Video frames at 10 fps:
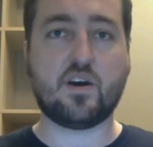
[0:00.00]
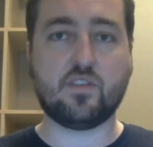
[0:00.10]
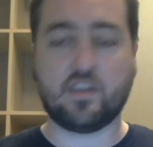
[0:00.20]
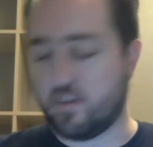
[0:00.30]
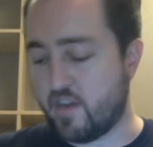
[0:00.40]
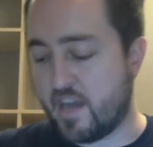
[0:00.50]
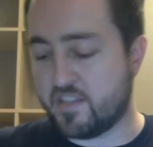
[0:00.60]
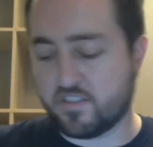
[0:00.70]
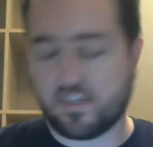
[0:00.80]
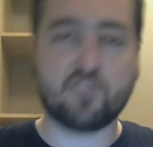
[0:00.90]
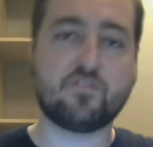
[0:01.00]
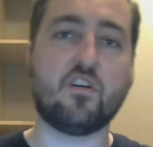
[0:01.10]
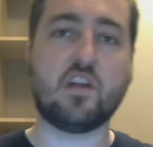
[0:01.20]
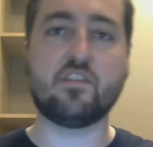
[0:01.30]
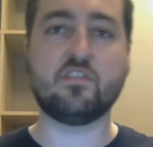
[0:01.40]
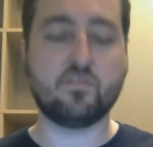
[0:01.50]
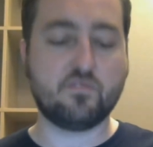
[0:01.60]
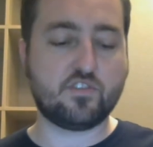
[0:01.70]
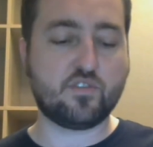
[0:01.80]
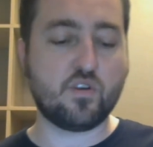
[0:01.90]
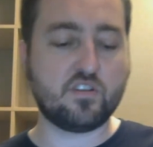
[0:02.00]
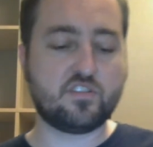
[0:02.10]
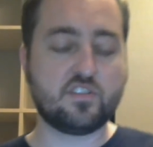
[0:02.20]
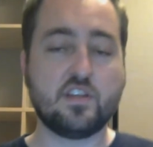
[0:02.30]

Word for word: like her ass is kind of falling out of her shorts.